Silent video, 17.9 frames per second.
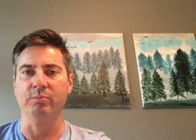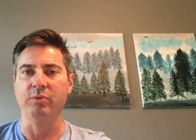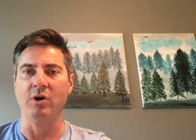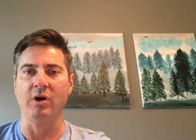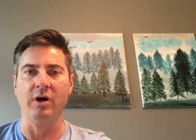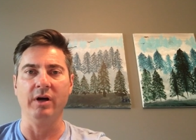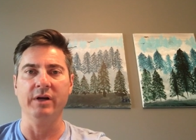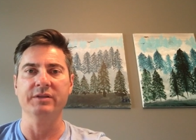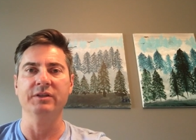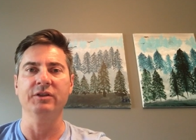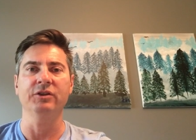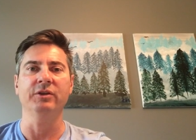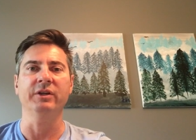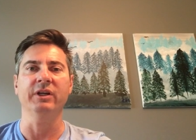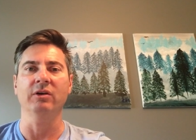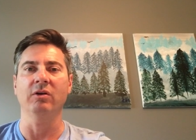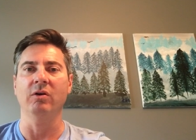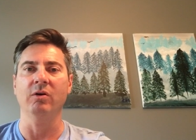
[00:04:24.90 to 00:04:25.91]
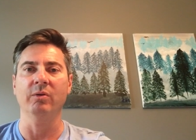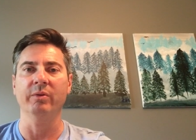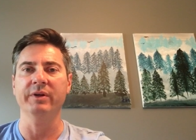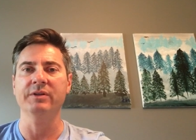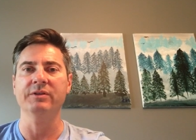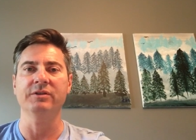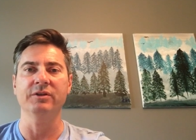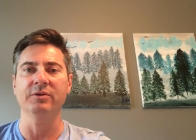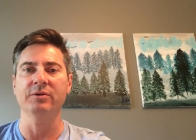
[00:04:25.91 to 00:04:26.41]
pause, and you can
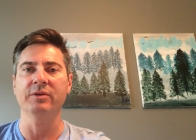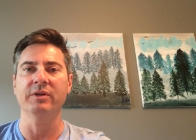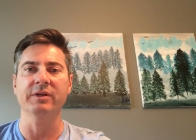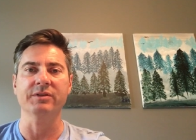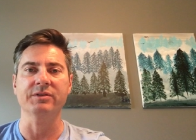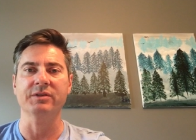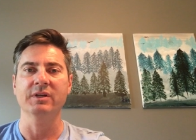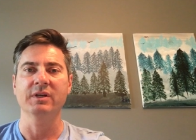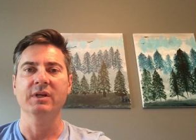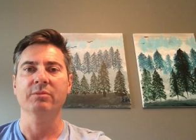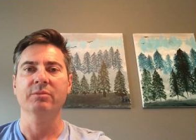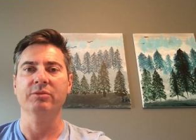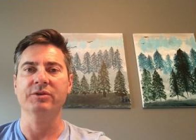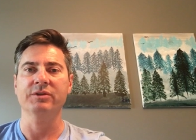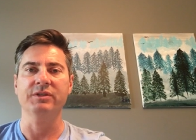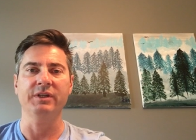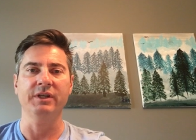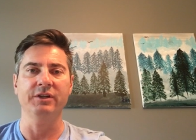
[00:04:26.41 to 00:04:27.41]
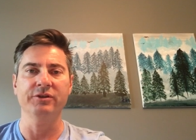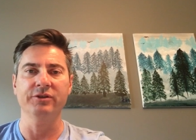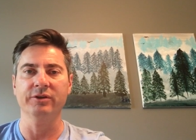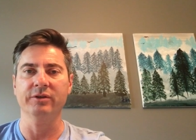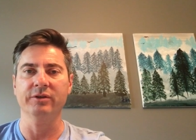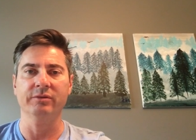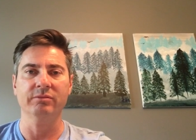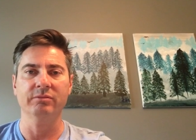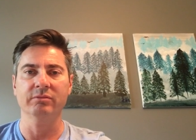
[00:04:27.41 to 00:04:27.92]
always do this
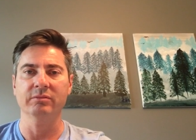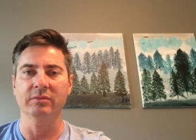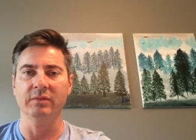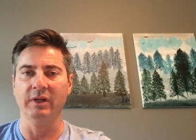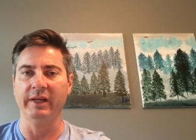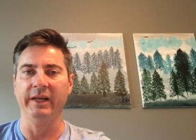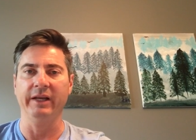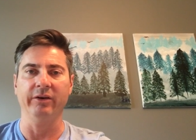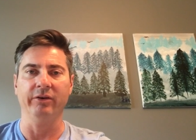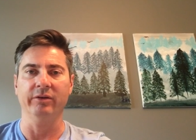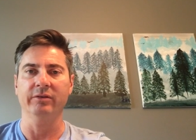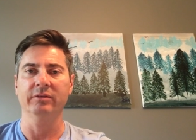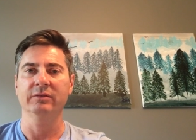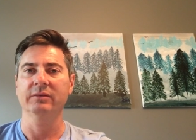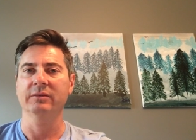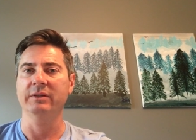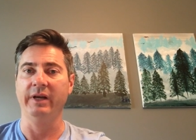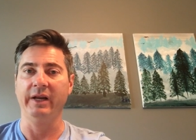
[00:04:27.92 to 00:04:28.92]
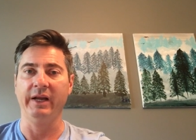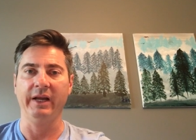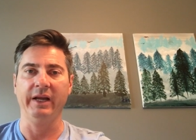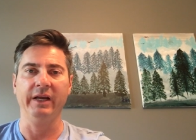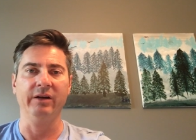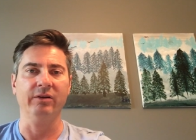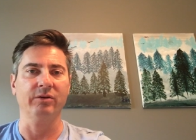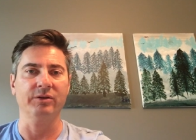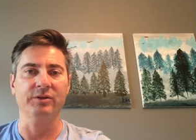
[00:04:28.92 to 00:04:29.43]
procedure later,
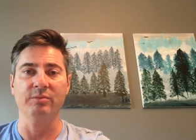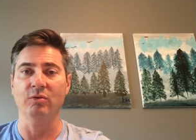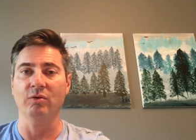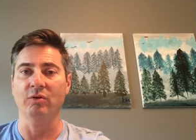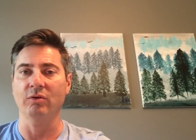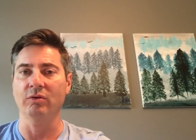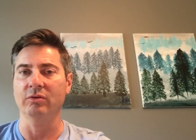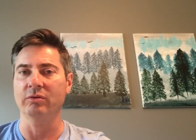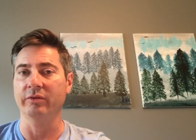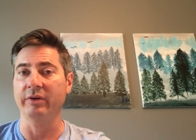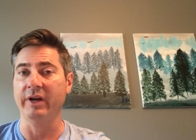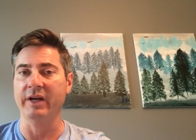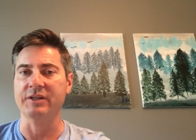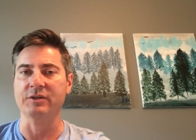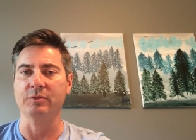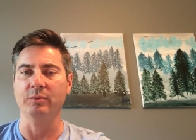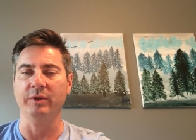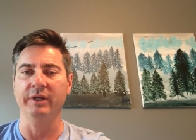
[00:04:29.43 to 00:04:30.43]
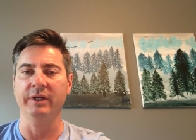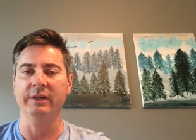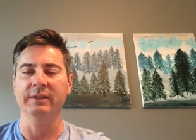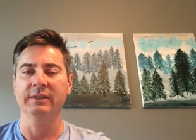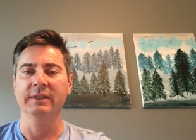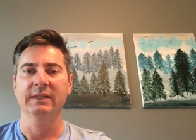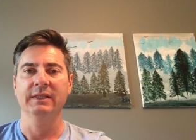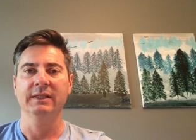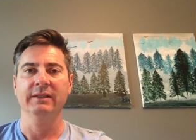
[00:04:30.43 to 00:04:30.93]
today or tomorrow or next week.
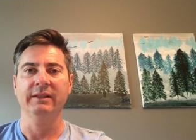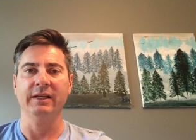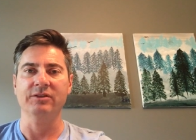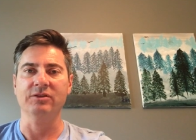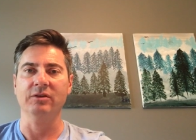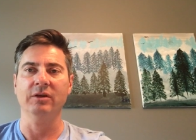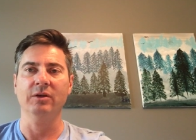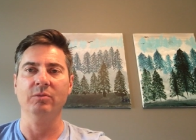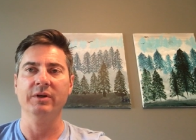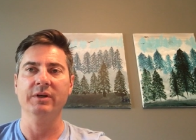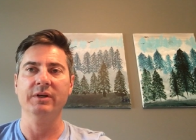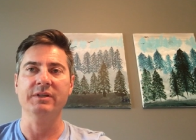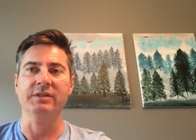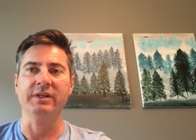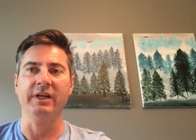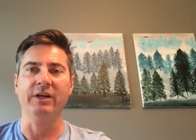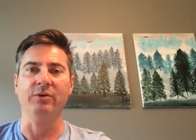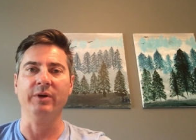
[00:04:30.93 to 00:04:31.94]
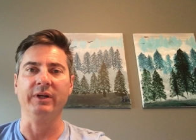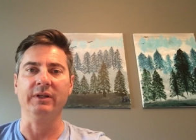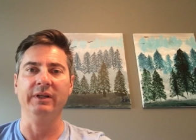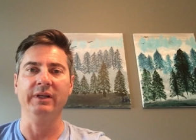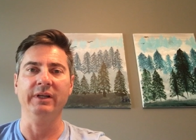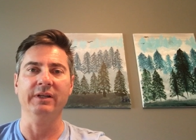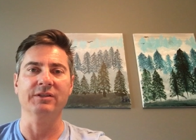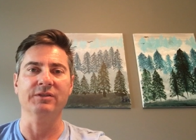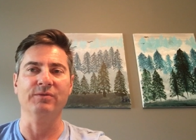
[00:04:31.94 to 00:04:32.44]
That's all I wanted to say
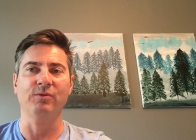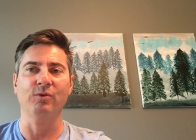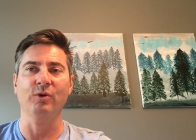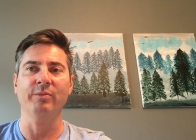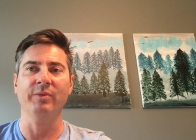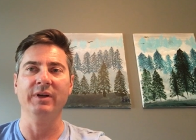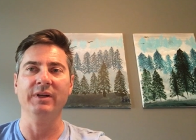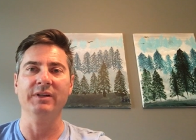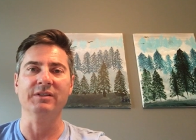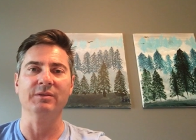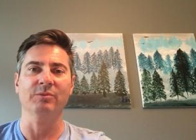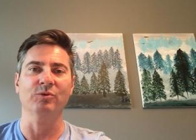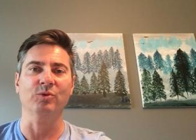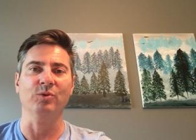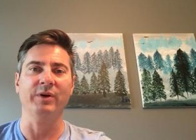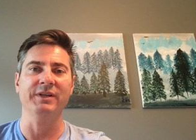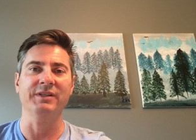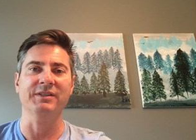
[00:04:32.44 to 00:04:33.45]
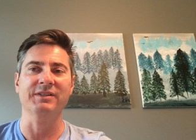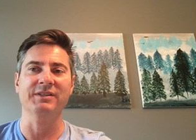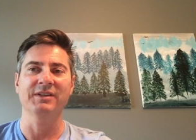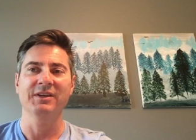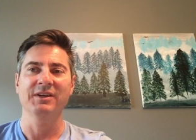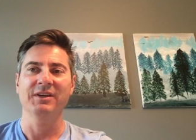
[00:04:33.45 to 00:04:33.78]
quickly. It's four minutes and twice